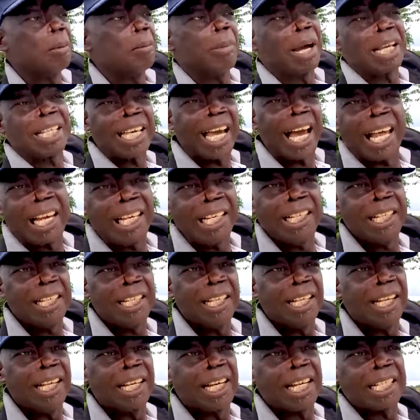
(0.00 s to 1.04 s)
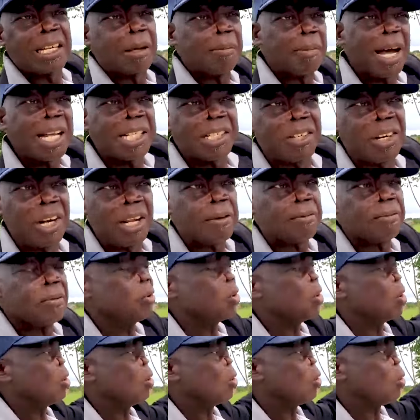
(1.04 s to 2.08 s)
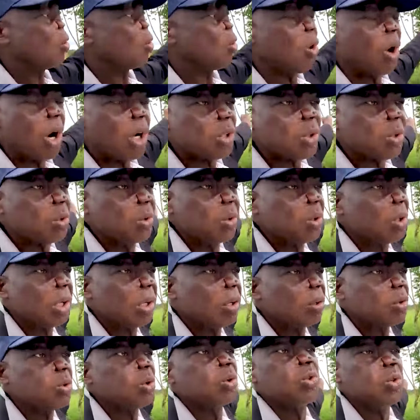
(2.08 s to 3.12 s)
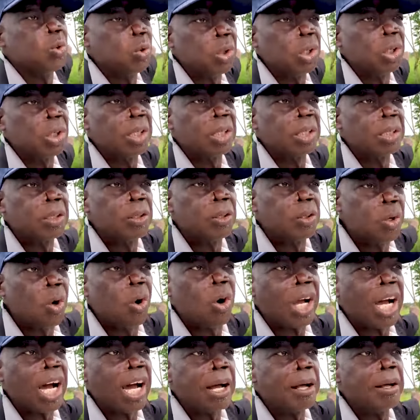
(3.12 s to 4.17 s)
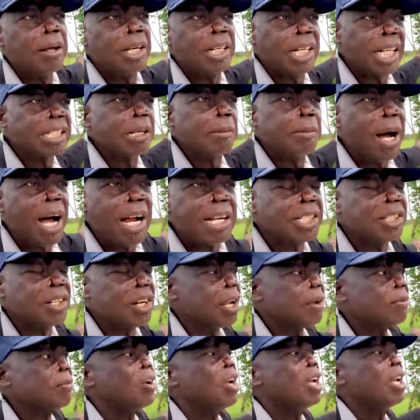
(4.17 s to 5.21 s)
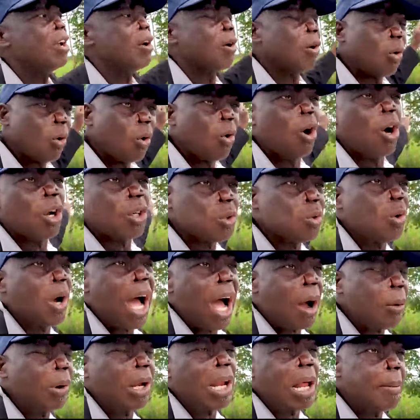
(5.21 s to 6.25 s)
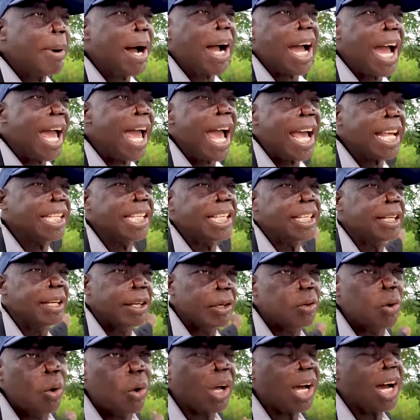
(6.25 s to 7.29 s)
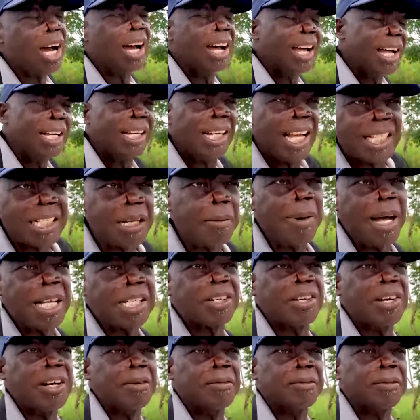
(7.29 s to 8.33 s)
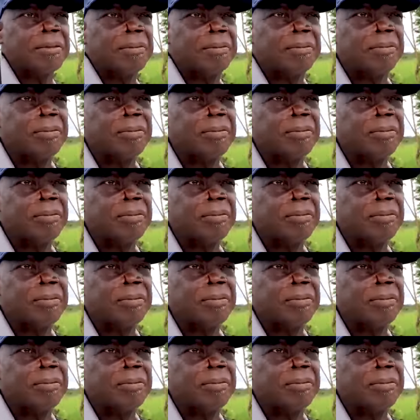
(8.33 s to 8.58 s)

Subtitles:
Machali, there's a mass grave. Go to Tudu, Doka, there's a mass grave. Go to Agualama Gayaki, Doka, there's a mass grave.